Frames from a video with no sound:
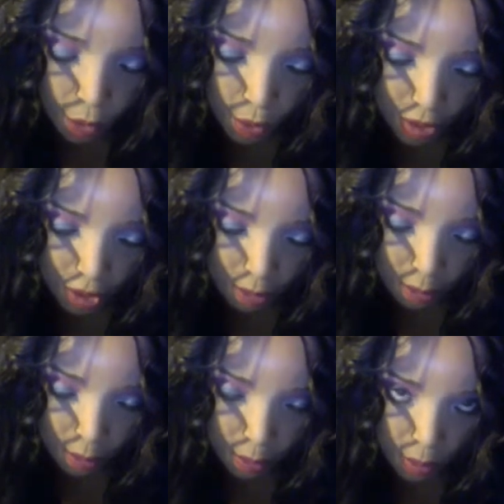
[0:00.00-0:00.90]
rich
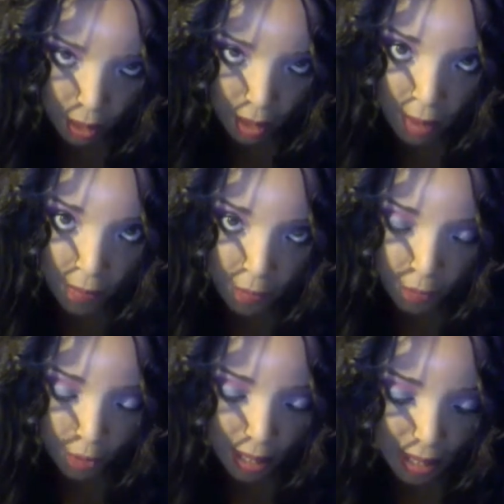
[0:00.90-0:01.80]
and poor,
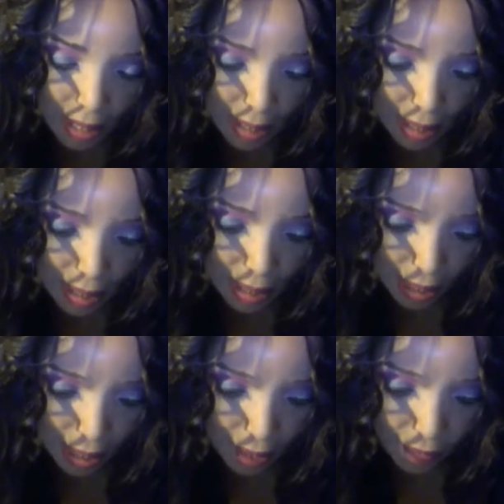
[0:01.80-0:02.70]
free and
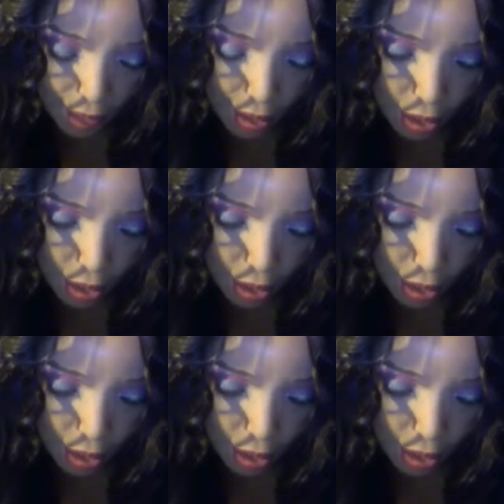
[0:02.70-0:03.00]
slave,